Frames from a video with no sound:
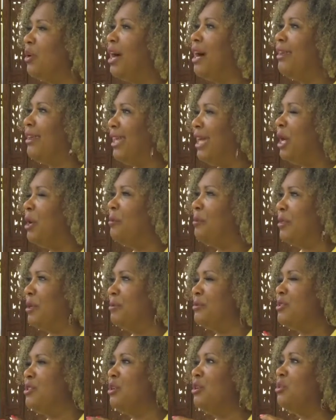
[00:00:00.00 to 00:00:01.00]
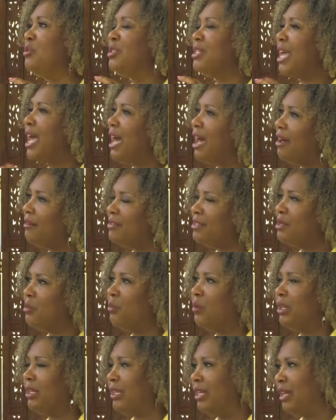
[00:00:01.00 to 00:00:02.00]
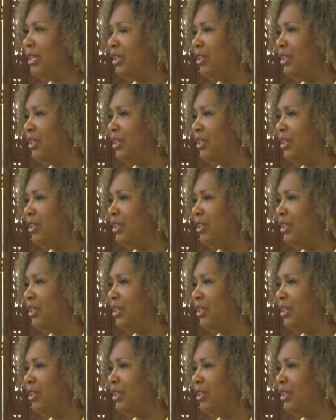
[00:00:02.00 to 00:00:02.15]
how to help them. So to have someone like